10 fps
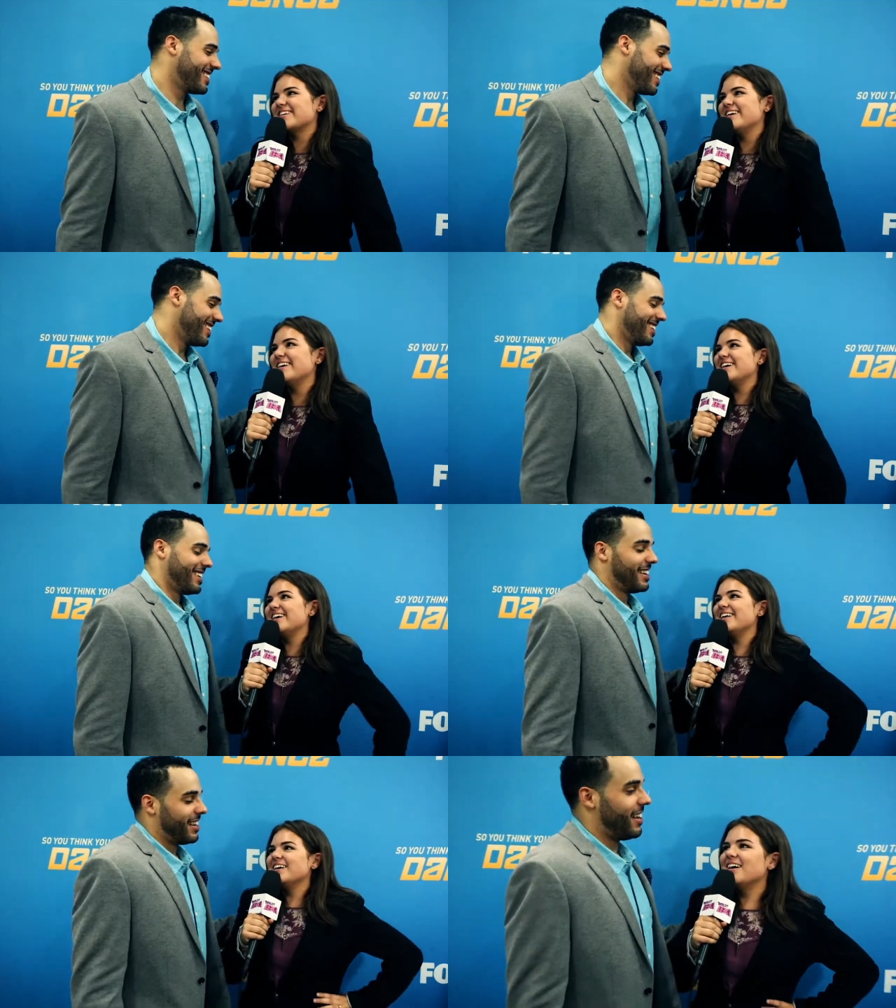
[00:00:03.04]

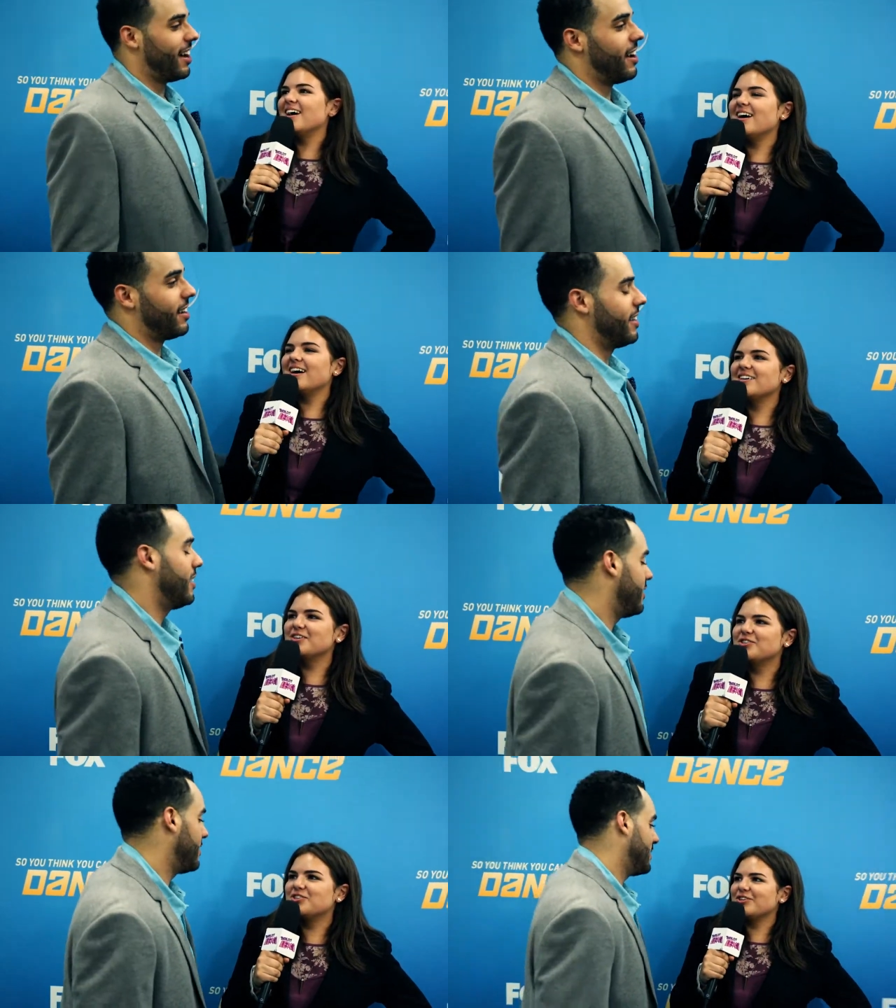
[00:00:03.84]
Speaker 1: good? Oh.
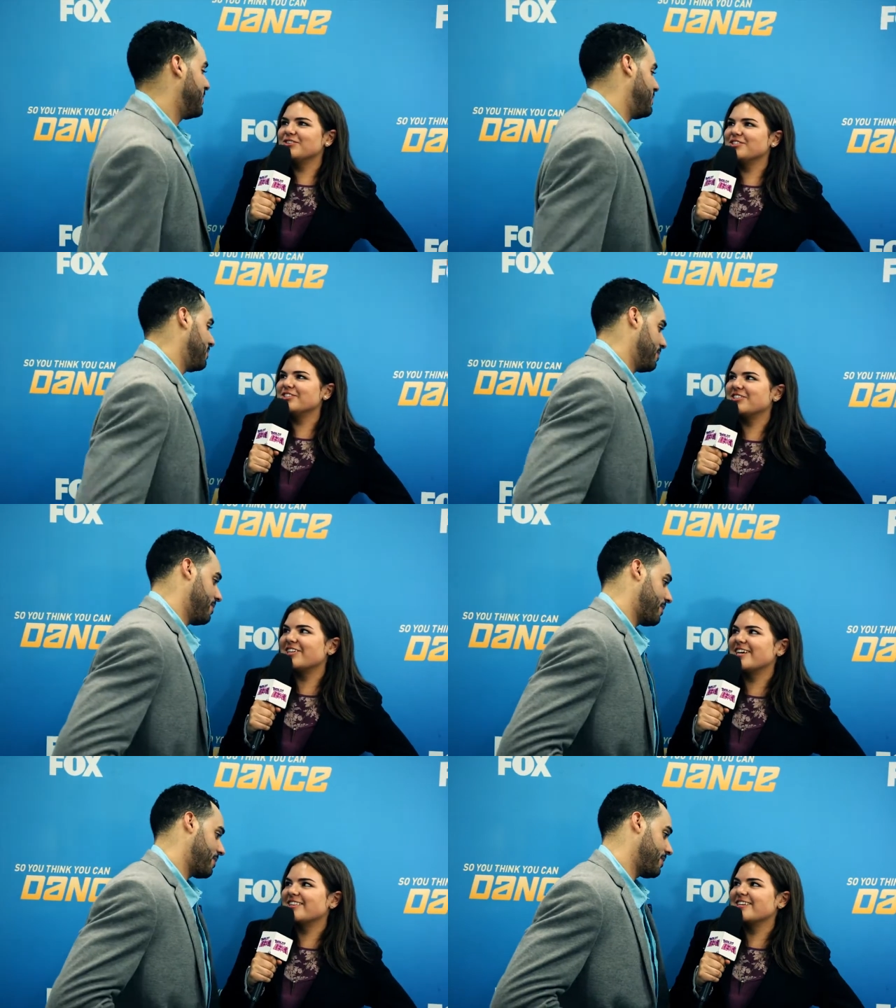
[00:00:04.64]
You showed your
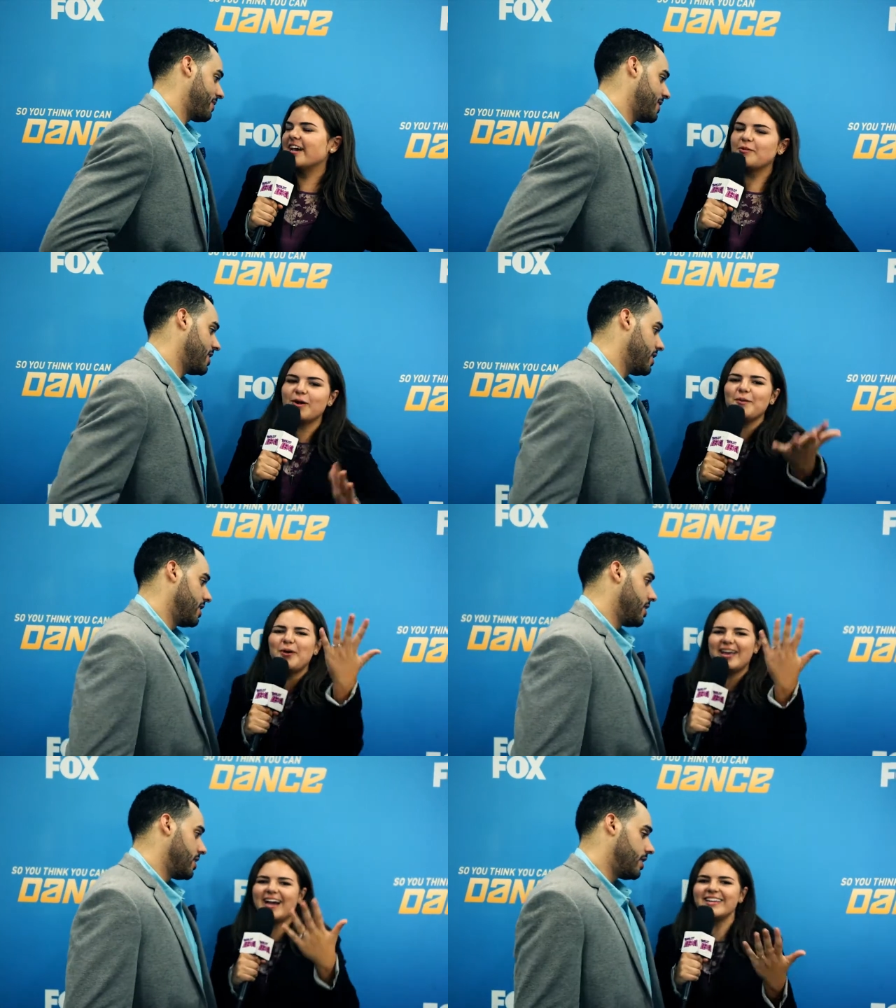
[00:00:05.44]
strength tonight. Well,
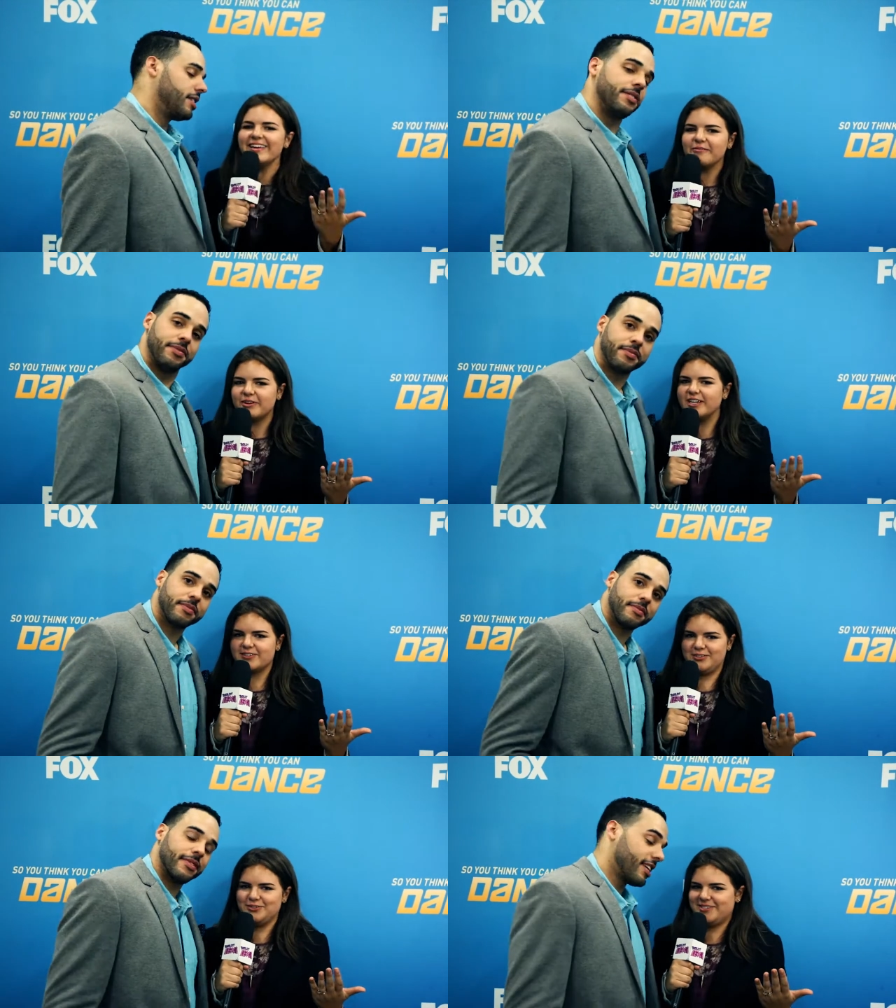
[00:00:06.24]
wait, I didn't even
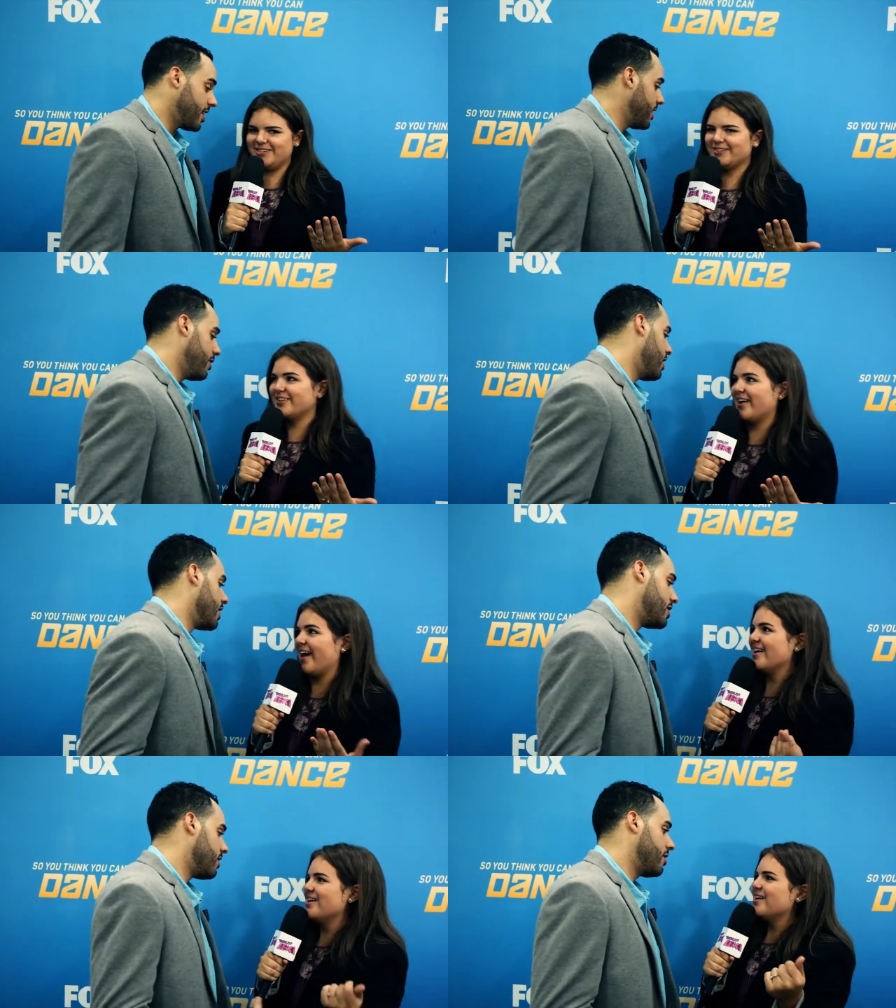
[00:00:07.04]
introduce you. We
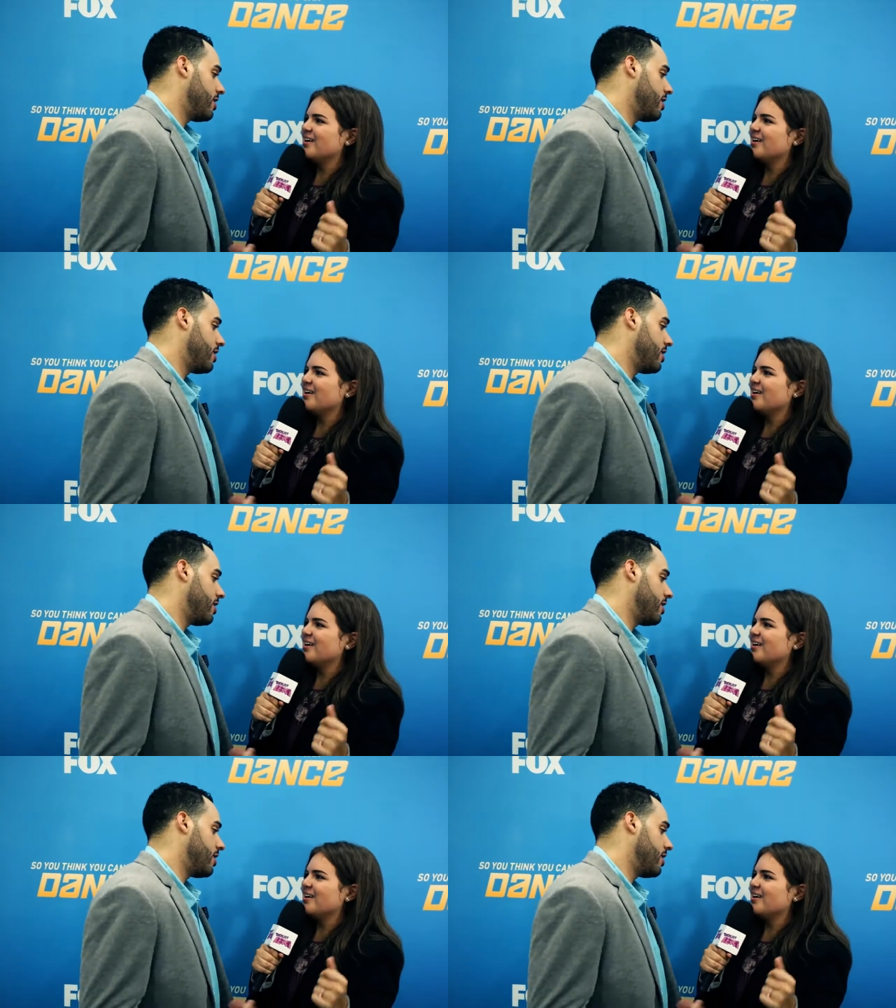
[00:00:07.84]
okay.